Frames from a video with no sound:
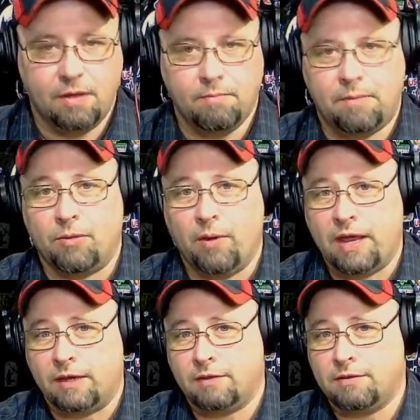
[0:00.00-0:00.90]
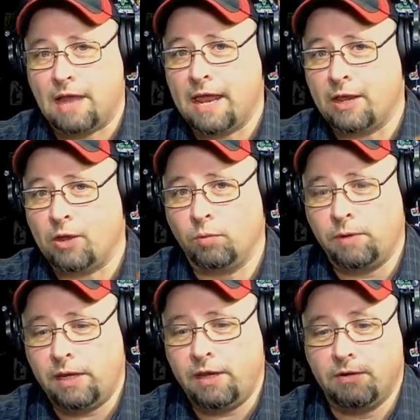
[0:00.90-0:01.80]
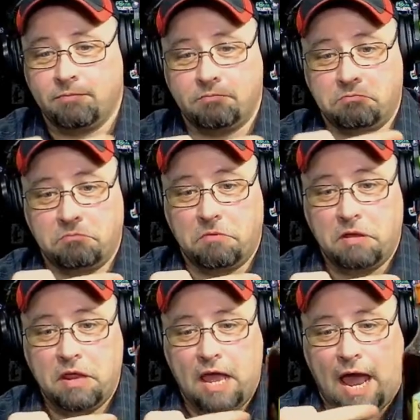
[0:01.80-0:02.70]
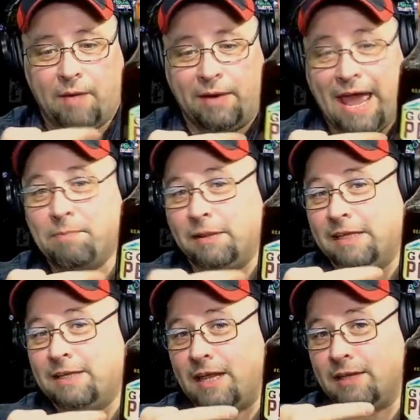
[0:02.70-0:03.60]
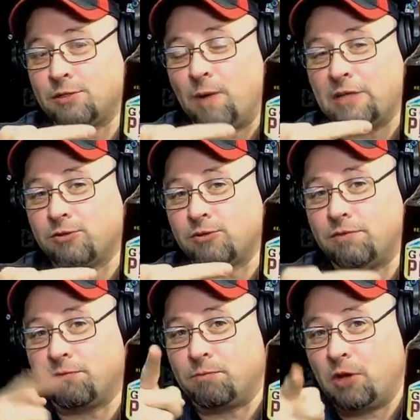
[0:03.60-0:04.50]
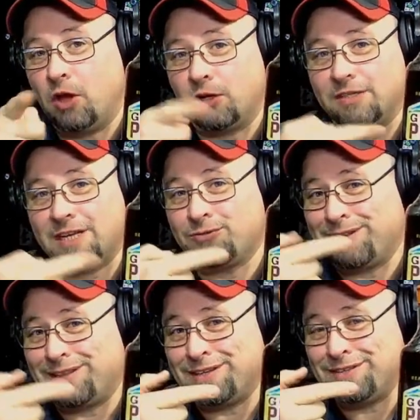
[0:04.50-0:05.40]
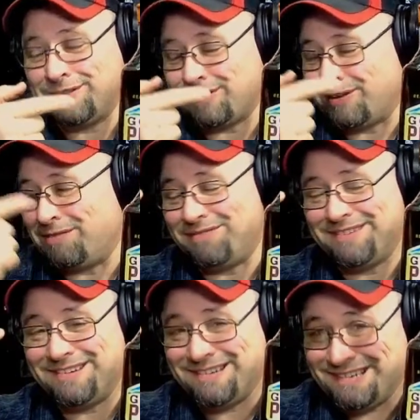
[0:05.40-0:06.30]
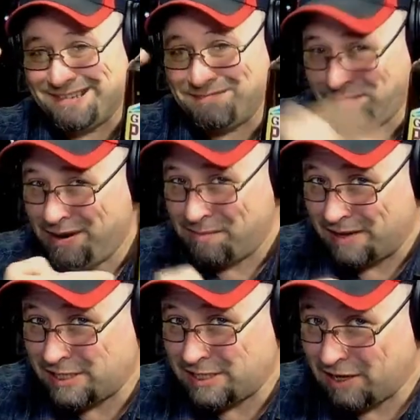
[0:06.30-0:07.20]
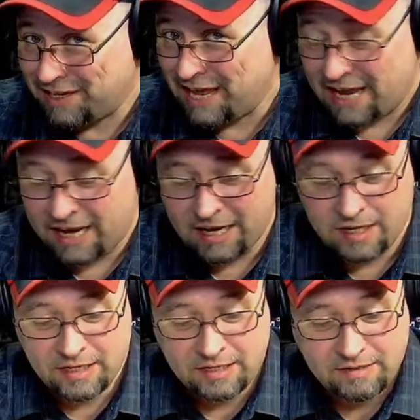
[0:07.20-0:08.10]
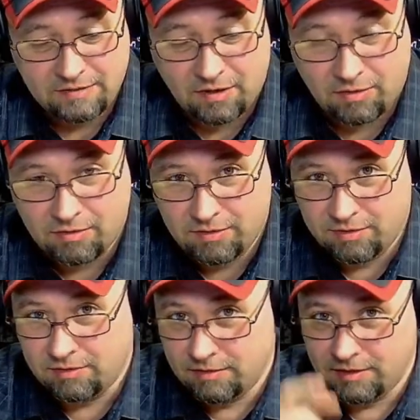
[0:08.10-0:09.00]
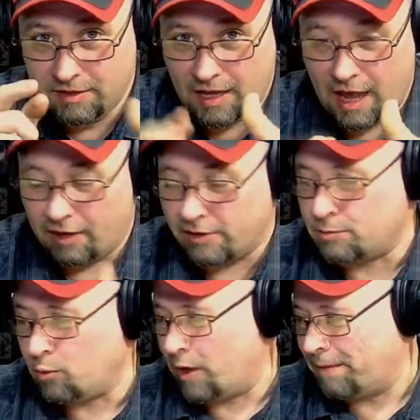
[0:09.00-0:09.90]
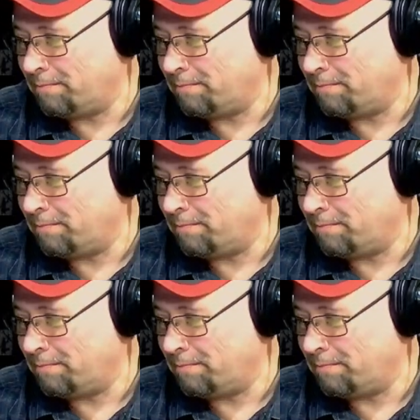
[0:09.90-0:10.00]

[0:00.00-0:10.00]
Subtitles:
By the way, Diet Gold Peak, I would happily take a sponsorship from y'all because I drink this stuff pretty much every day. So holler at your boy.